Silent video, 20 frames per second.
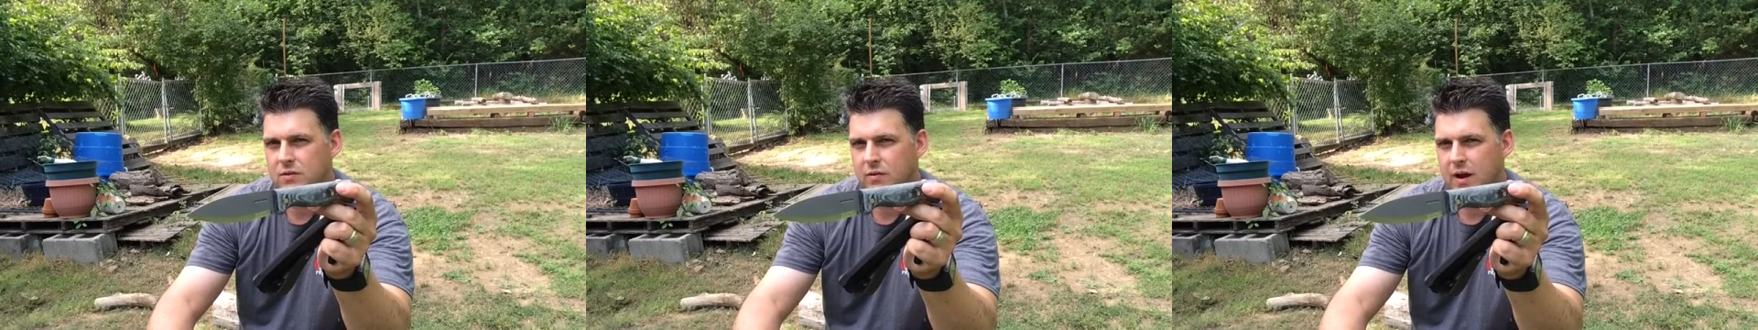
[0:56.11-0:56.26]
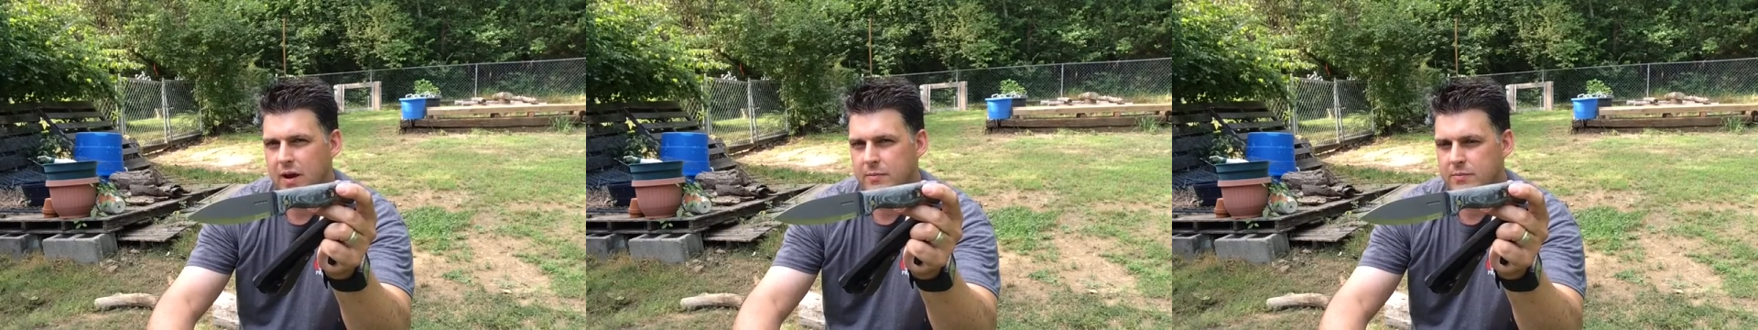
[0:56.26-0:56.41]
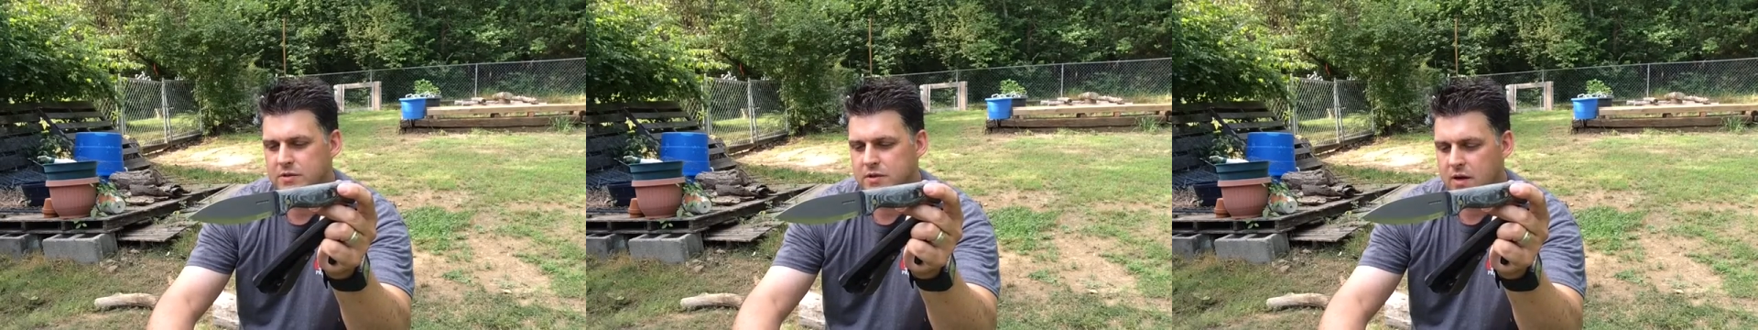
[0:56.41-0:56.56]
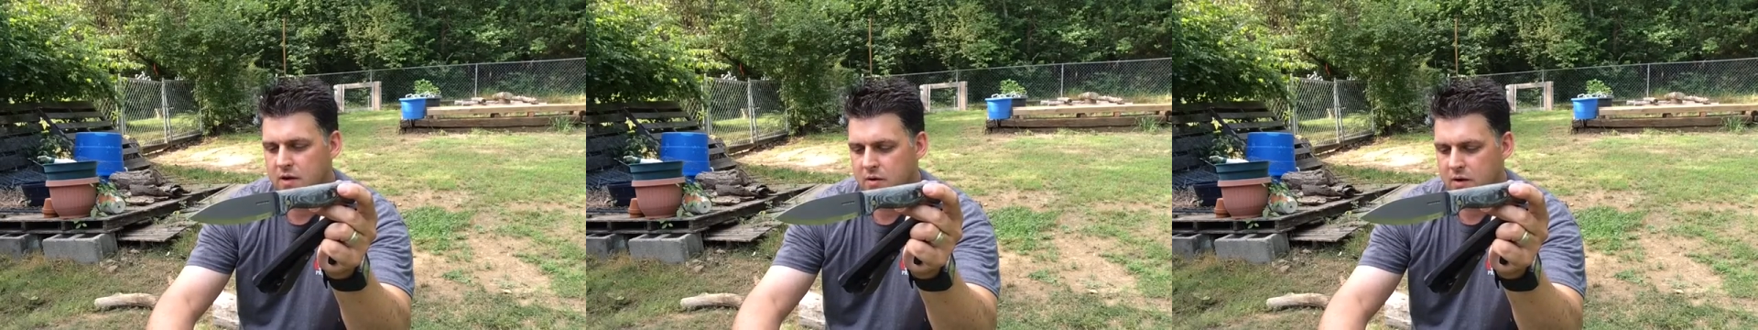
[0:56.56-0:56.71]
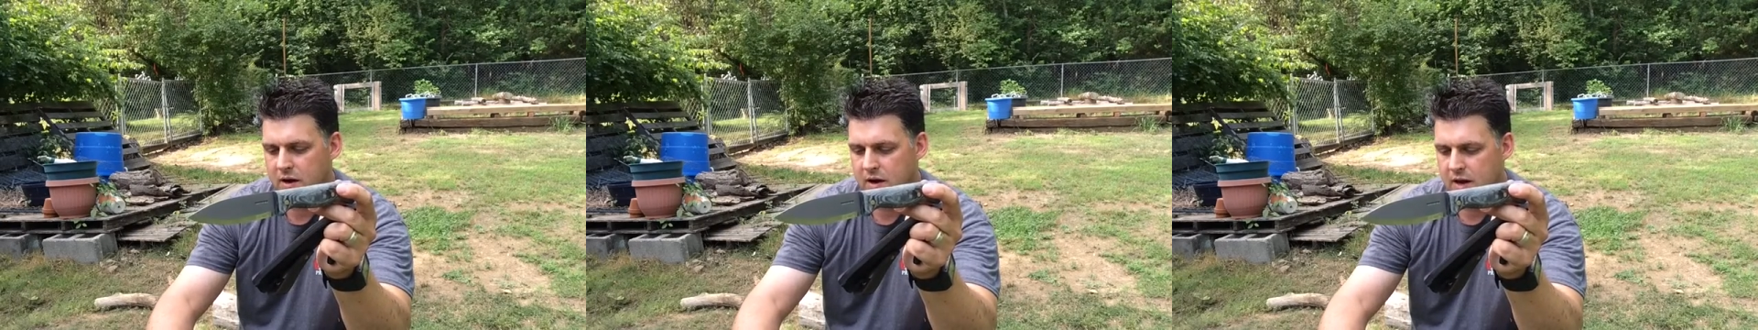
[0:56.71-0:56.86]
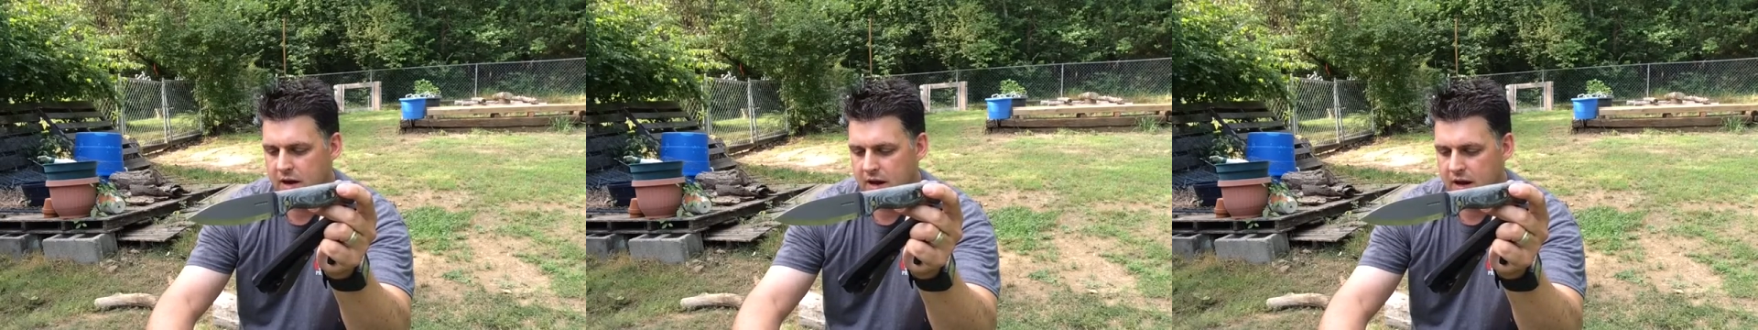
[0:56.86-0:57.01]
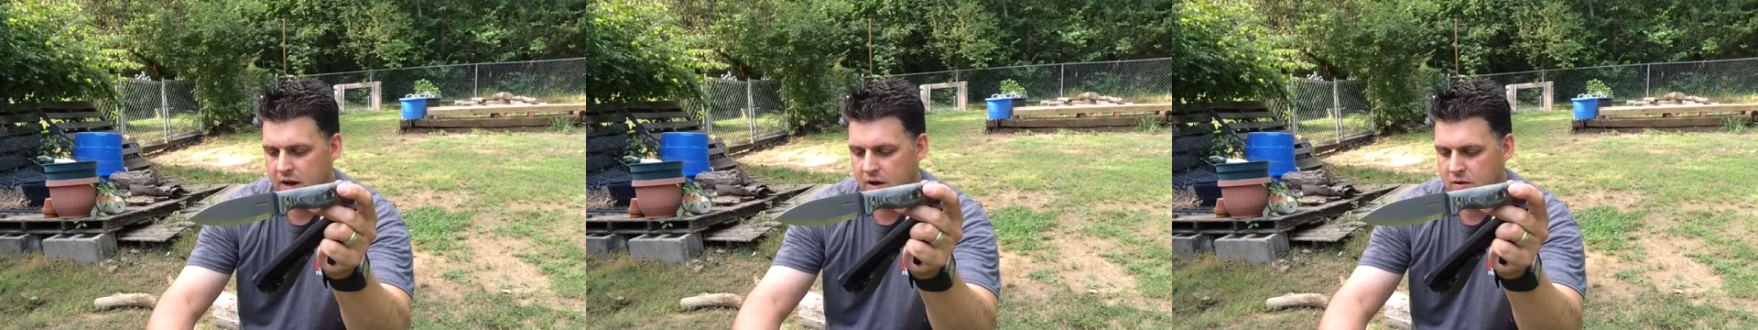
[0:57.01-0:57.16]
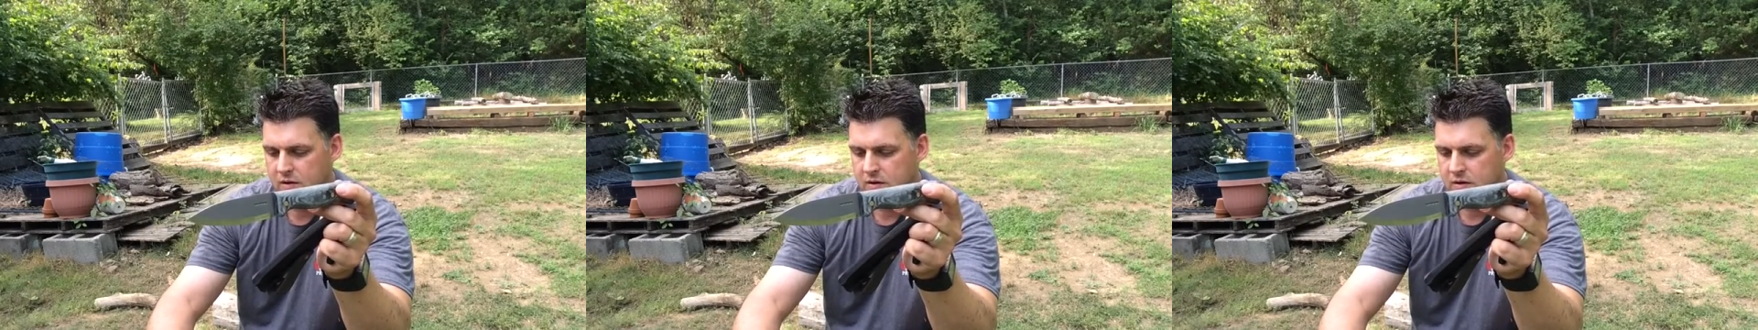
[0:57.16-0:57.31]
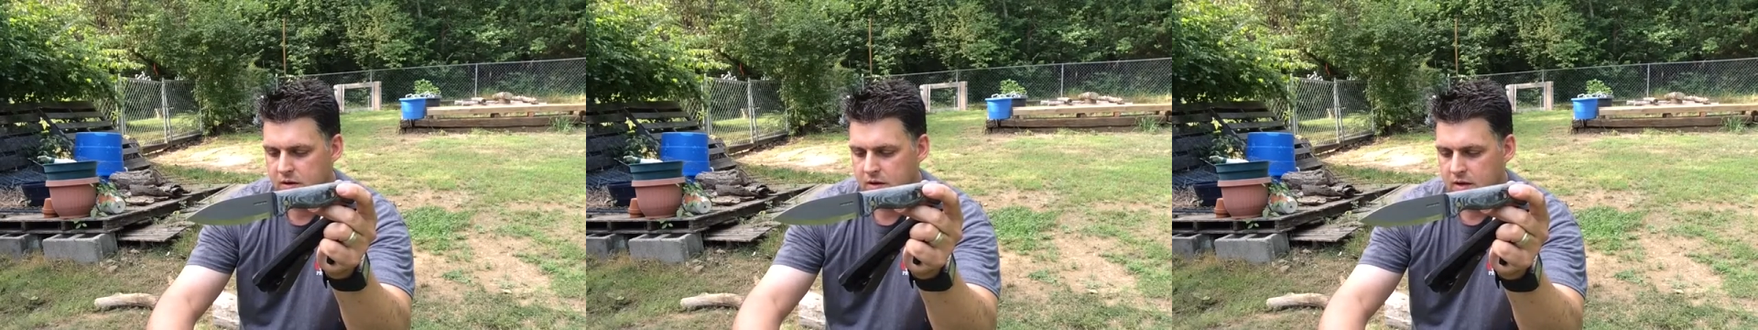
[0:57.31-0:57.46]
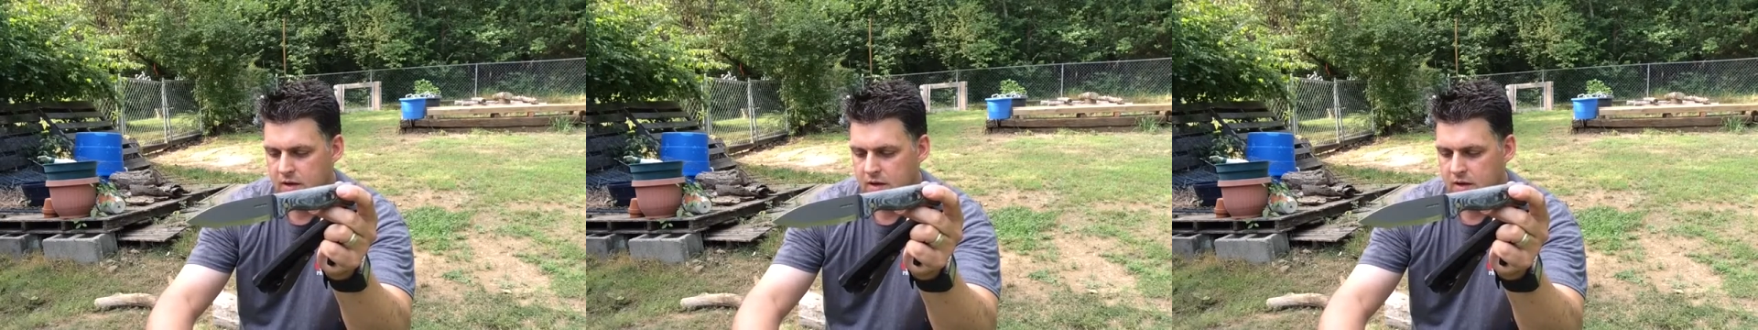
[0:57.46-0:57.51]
on Amazon right now,